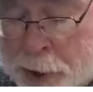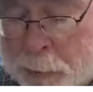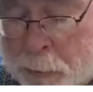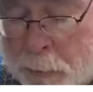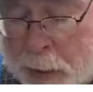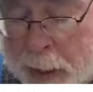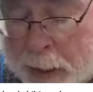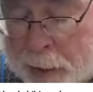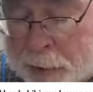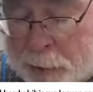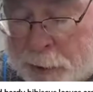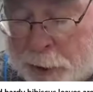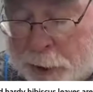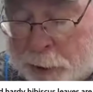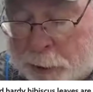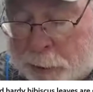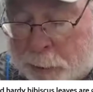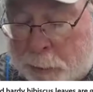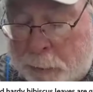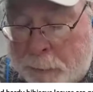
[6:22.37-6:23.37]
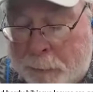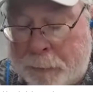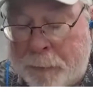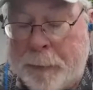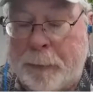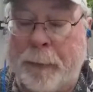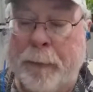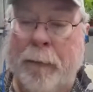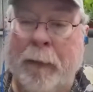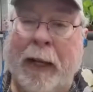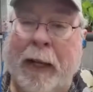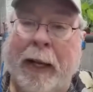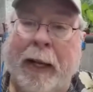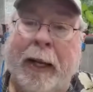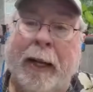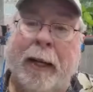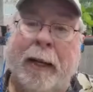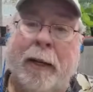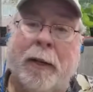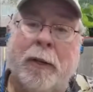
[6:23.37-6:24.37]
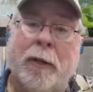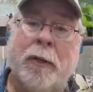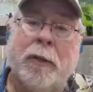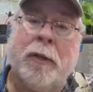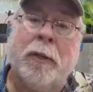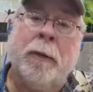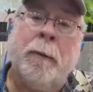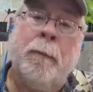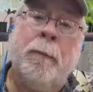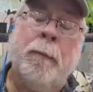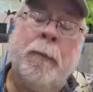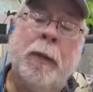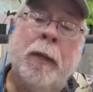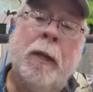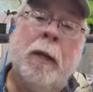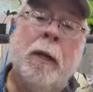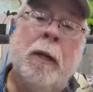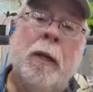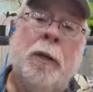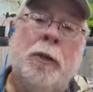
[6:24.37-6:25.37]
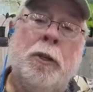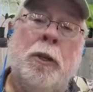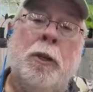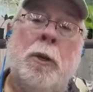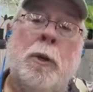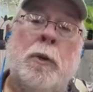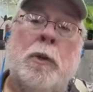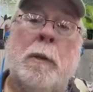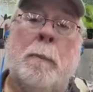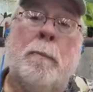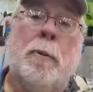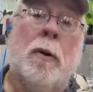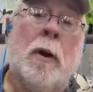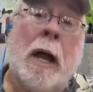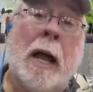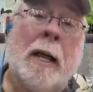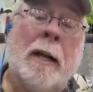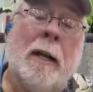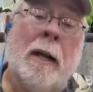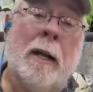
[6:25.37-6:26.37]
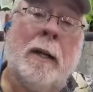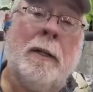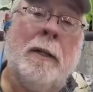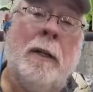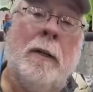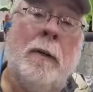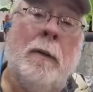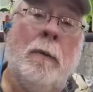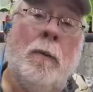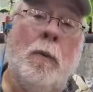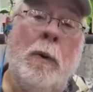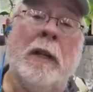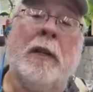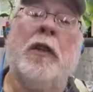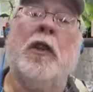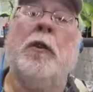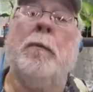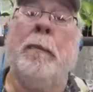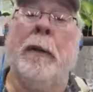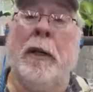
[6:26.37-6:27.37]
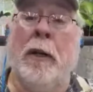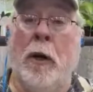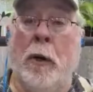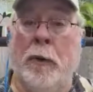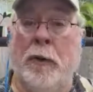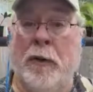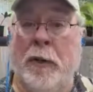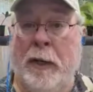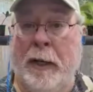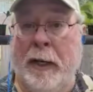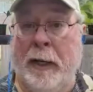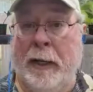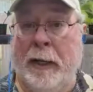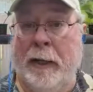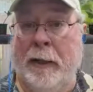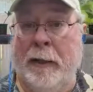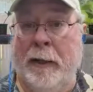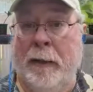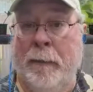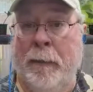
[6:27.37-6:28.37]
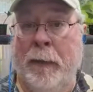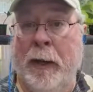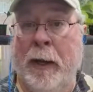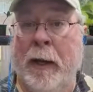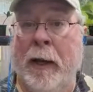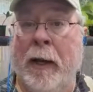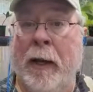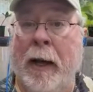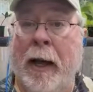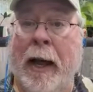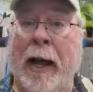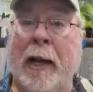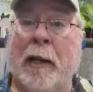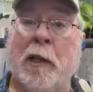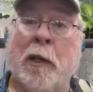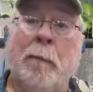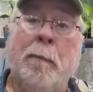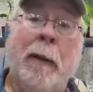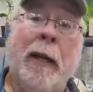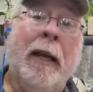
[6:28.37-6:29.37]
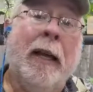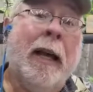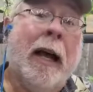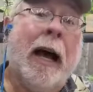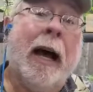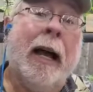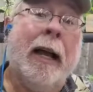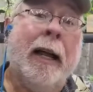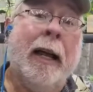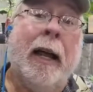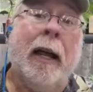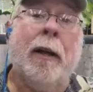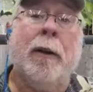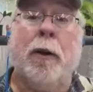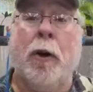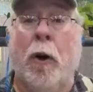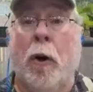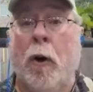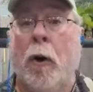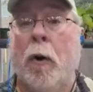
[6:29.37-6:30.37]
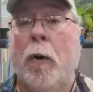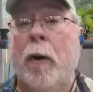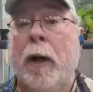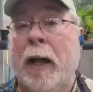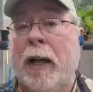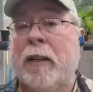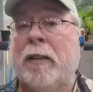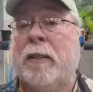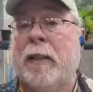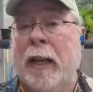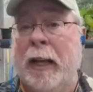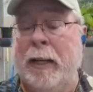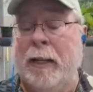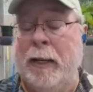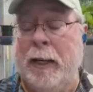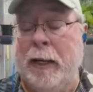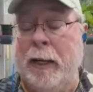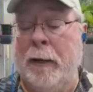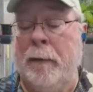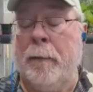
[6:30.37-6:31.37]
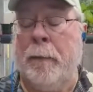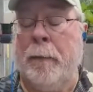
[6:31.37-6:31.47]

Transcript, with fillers: you want to do is use a product with spinosad in it. S P I N O S A D.